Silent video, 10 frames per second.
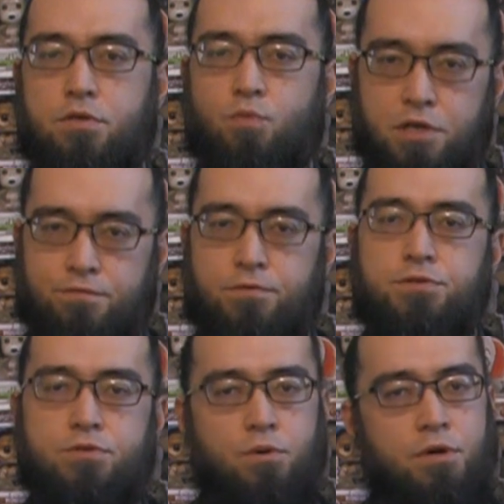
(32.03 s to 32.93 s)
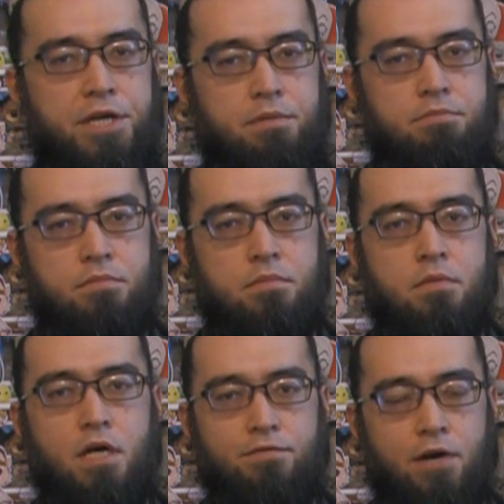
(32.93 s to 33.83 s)
the wonderful story
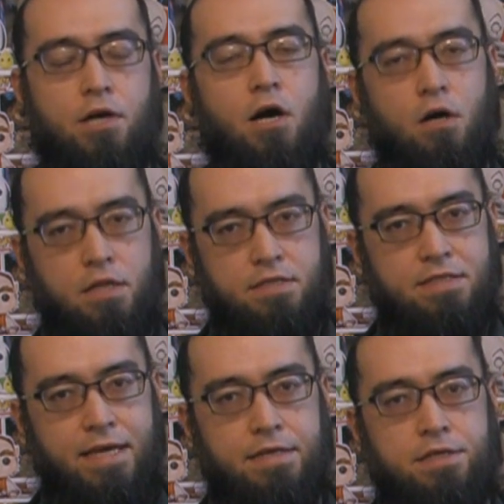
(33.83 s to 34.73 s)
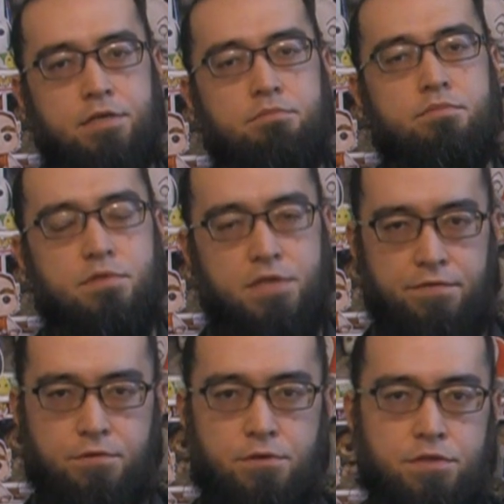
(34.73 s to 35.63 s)
of how Call-in Santa
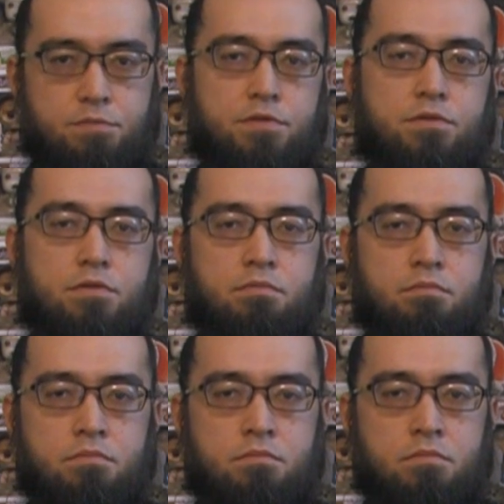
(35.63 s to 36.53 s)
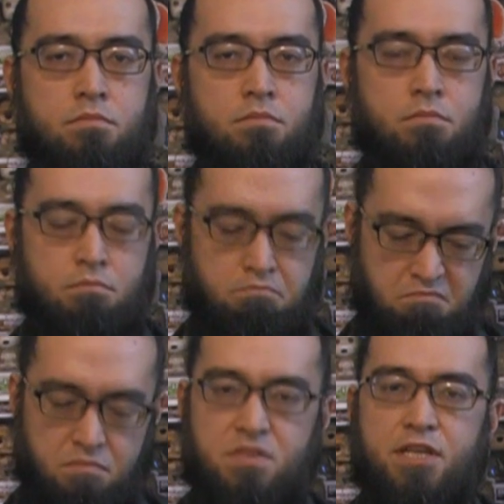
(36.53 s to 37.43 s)
saved Christmas.
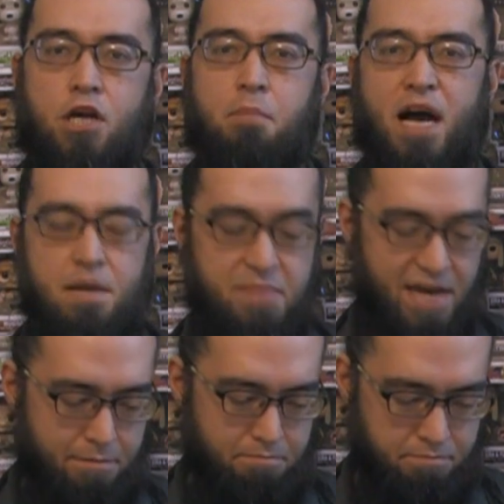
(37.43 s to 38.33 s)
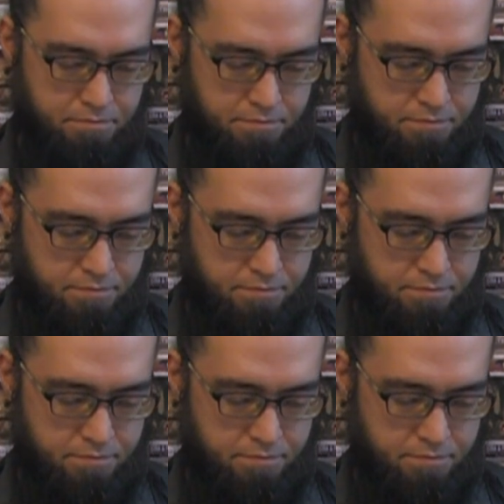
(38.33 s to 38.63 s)
It's here on my iPad.